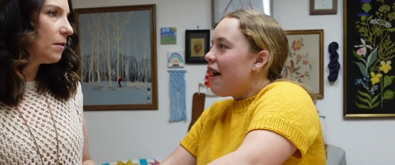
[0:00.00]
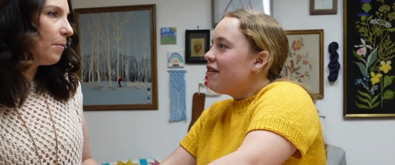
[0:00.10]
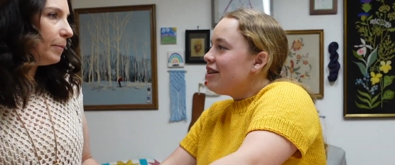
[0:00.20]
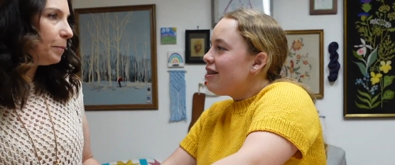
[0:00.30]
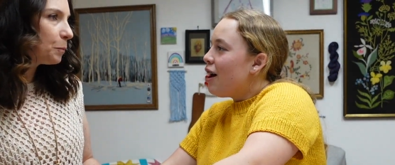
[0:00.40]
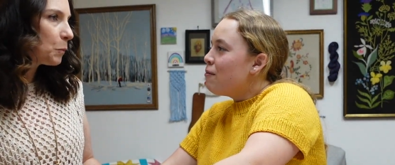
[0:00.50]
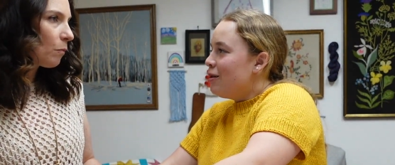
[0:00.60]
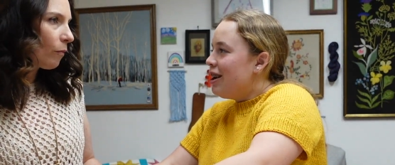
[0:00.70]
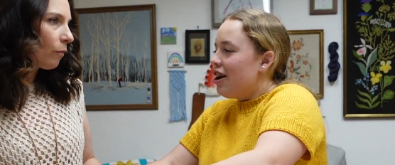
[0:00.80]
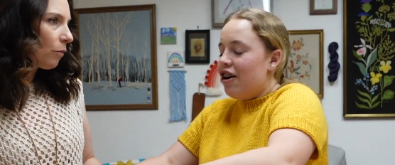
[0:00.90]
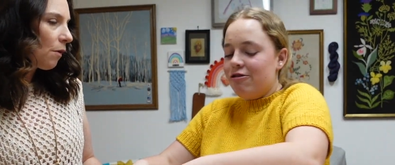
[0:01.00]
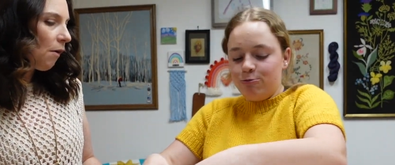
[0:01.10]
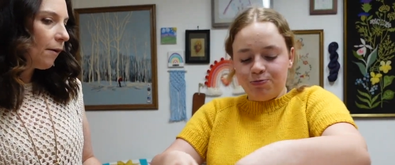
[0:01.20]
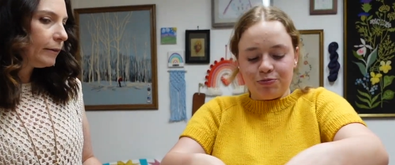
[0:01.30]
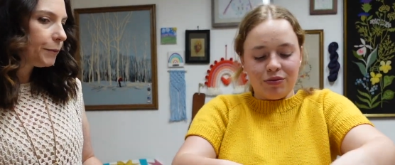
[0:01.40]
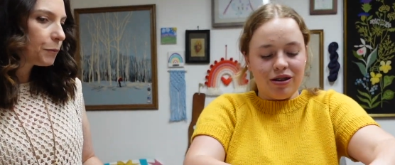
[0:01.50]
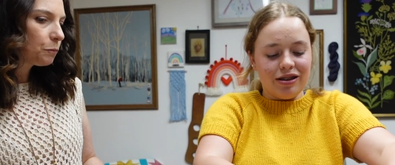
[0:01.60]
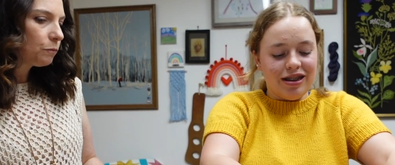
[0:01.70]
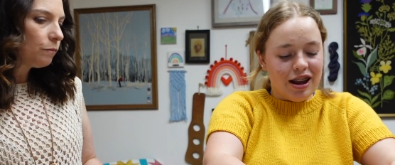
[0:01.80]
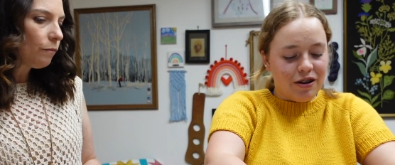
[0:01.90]
Speaker 1: Every time we go,
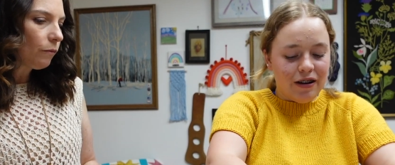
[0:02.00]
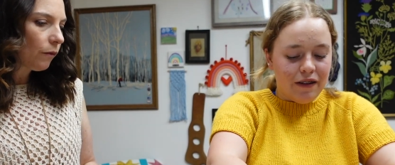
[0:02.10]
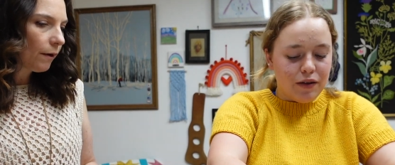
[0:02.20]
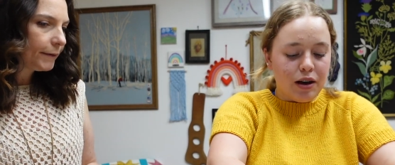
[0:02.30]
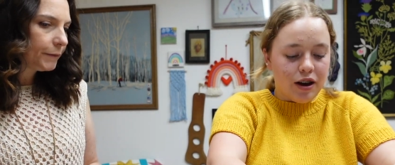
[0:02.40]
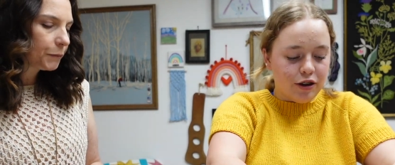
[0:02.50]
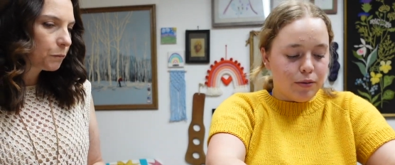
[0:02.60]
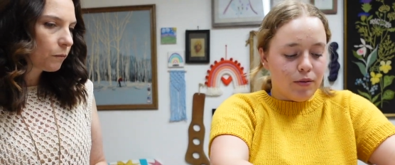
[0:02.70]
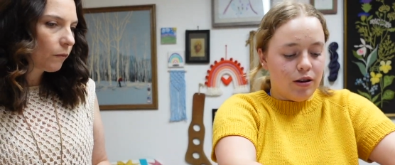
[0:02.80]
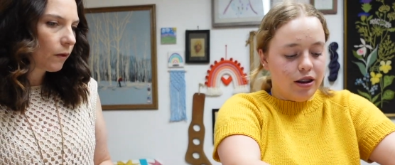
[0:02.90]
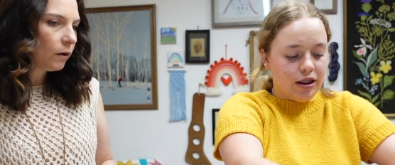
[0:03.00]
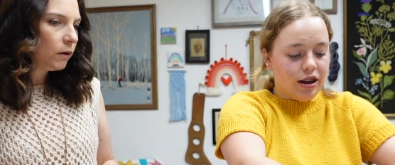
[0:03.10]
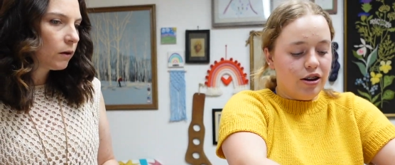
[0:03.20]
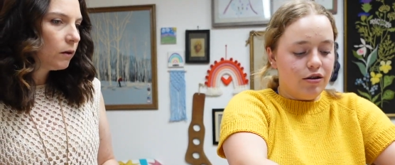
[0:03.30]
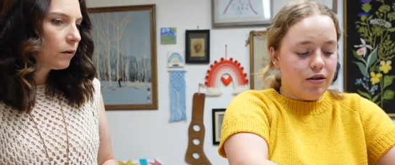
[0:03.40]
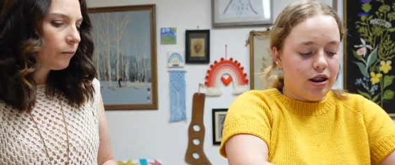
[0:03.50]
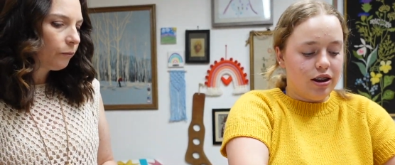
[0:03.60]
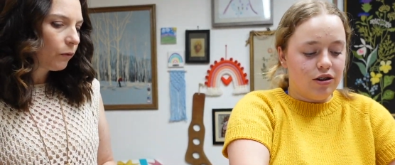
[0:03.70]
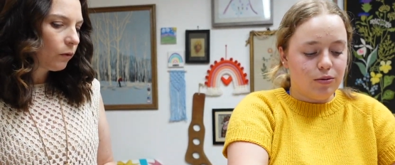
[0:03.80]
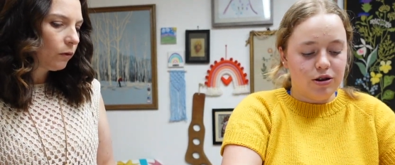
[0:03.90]
they don't have the other one that they do that
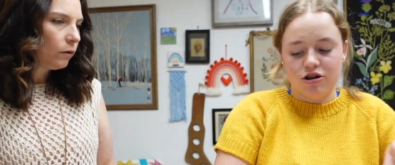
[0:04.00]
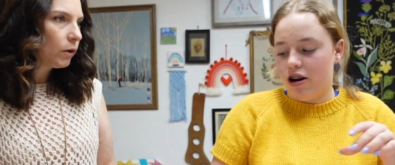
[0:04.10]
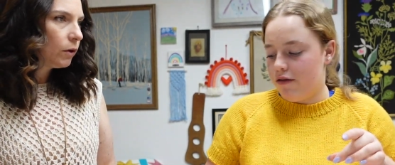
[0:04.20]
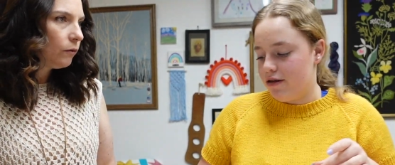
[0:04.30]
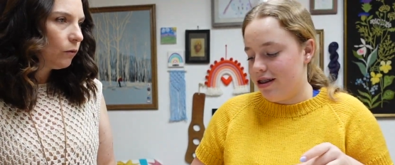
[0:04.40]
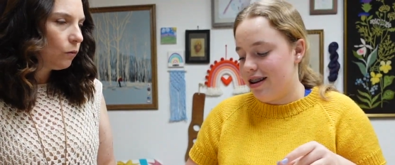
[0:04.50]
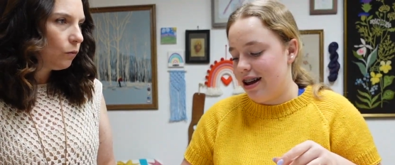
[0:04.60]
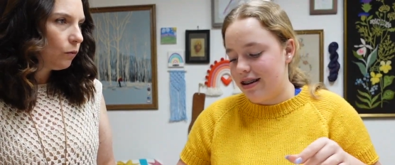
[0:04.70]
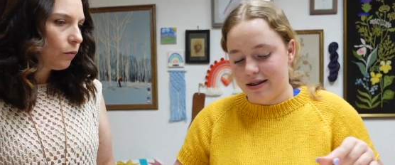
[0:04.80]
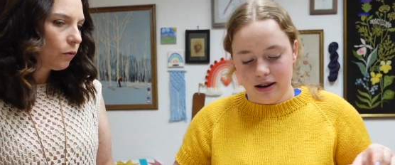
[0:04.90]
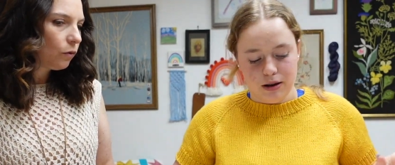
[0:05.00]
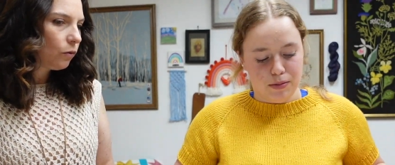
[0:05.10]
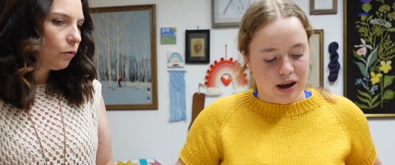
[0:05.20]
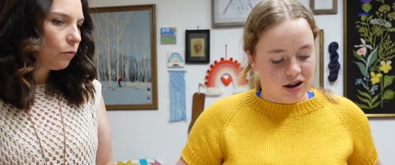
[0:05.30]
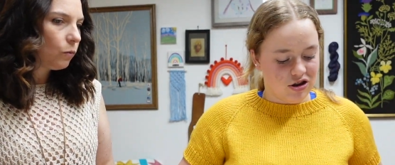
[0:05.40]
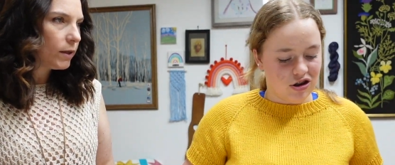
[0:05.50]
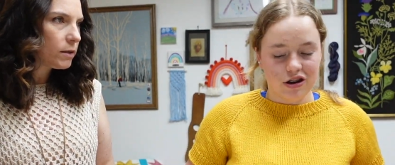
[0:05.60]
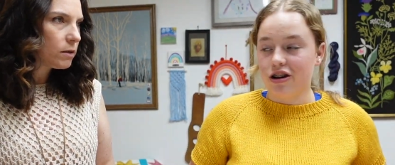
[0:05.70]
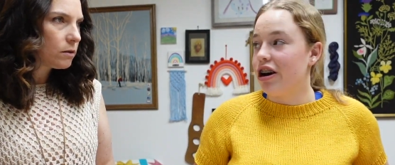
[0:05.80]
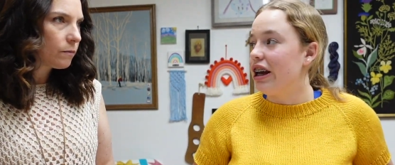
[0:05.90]
they switch off with the classic, the pink
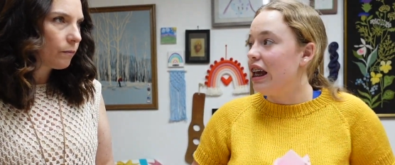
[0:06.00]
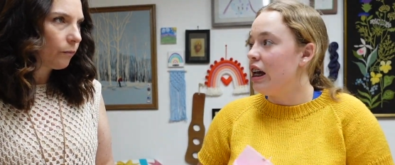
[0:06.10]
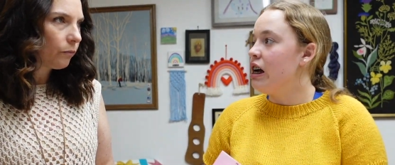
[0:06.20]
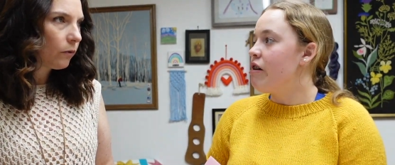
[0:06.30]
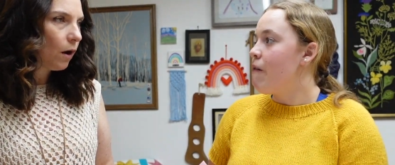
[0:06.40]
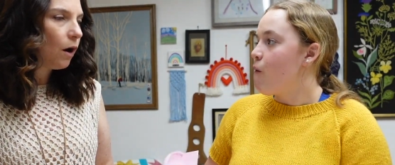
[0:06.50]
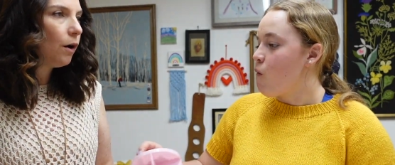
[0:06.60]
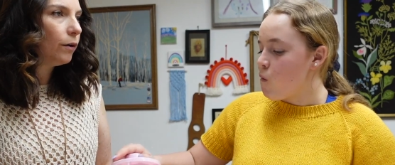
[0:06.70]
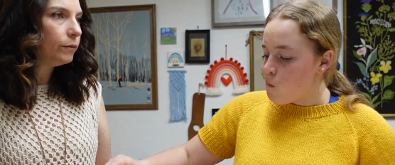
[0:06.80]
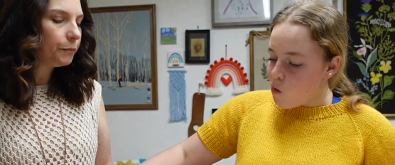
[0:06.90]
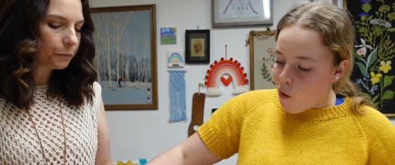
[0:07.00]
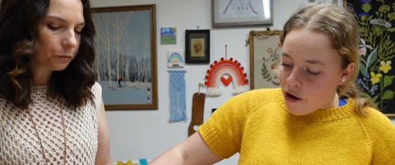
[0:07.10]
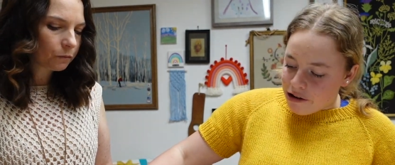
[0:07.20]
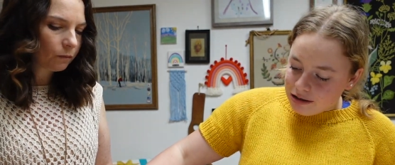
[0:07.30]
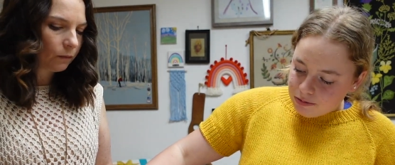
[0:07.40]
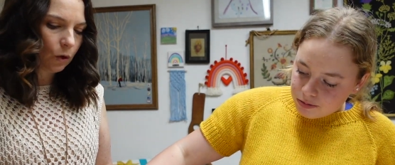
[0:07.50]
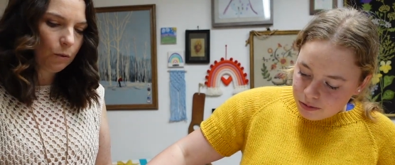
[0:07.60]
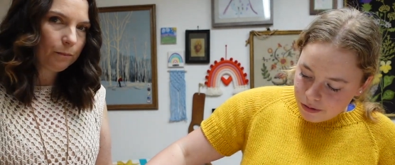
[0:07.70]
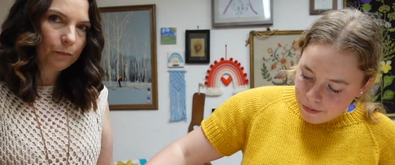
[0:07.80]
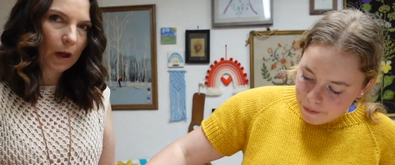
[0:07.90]
sugar
Speaker 2: cookie. Oh.
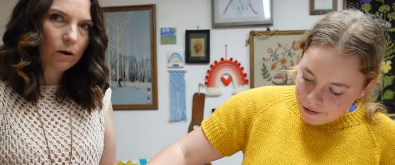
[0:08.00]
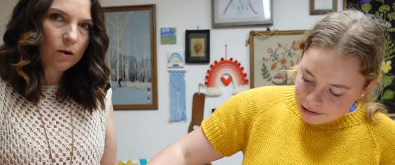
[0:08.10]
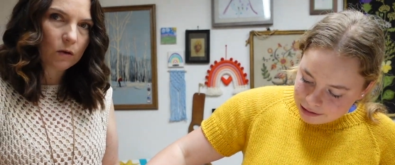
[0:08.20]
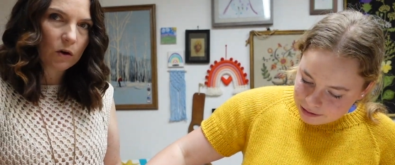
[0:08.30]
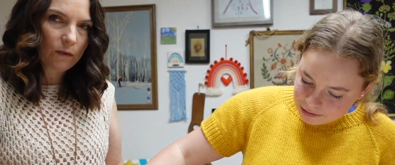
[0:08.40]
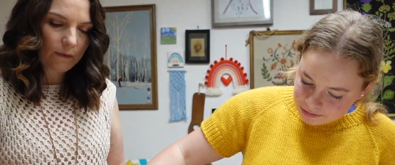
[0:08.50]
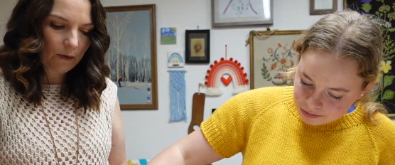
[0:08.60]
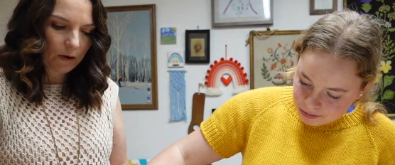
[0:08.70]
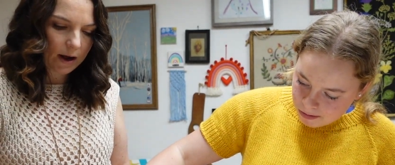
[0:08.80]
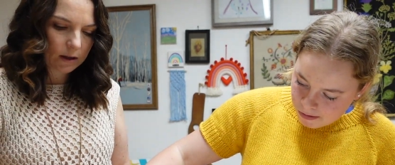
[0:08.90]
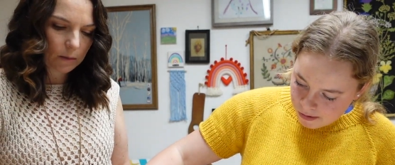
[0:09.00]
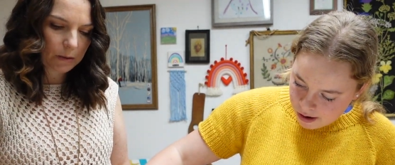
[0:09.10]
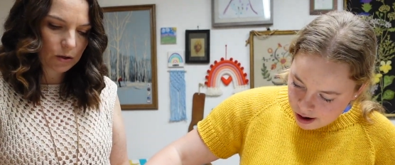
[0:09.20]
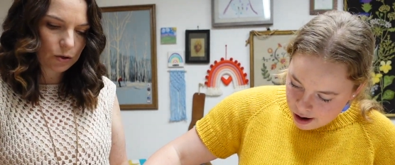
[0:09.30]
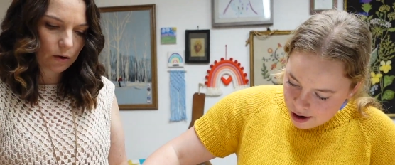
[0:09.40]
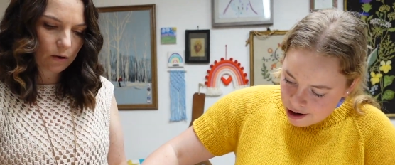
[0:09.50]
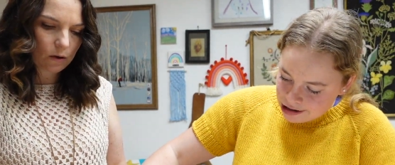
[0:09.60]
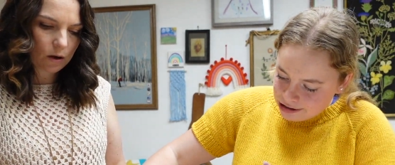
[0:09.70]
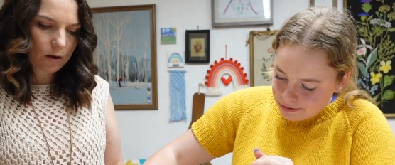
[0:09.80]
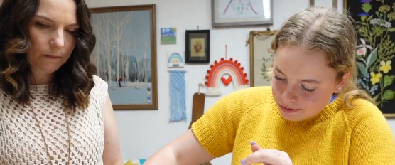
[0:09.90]
Nope. I don't even know if I've ever had the pink sugar
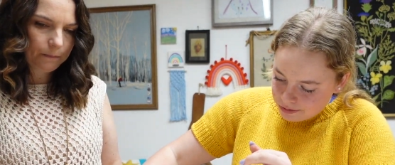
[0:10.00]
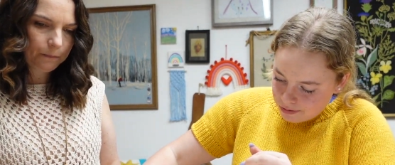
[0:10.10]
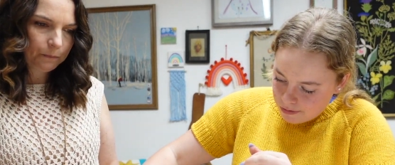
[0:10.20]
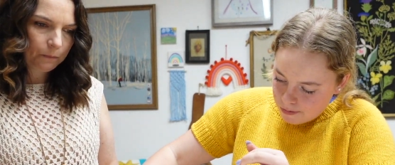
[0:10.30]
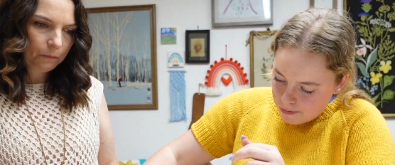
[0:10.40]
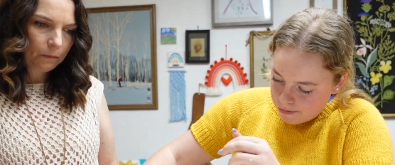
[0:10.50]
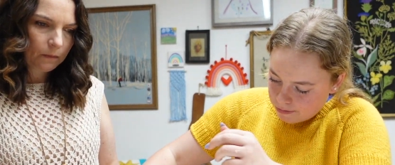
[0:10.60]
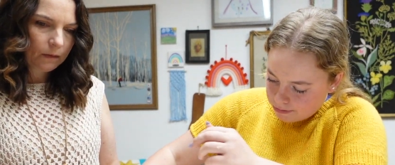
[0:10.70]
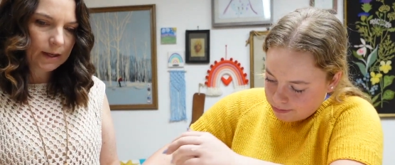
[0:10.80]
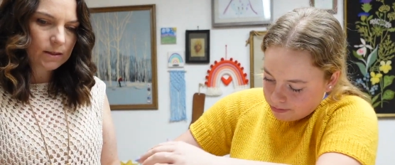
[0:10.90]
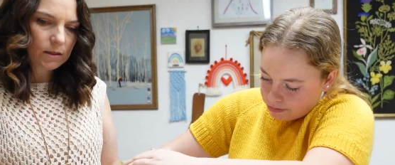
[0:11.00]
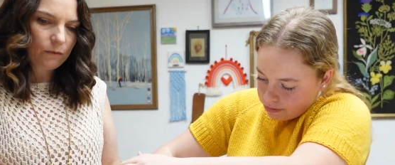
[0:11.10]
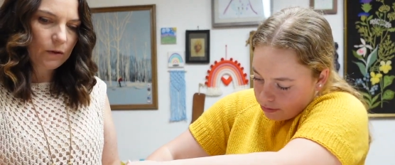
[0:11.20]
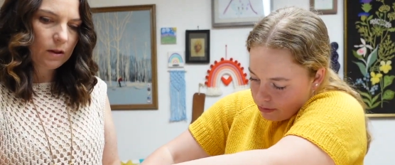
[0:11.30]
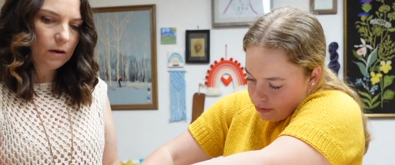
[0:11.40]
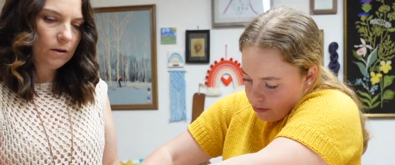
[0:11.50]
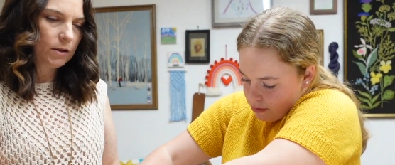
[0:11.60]
cookie. That's different than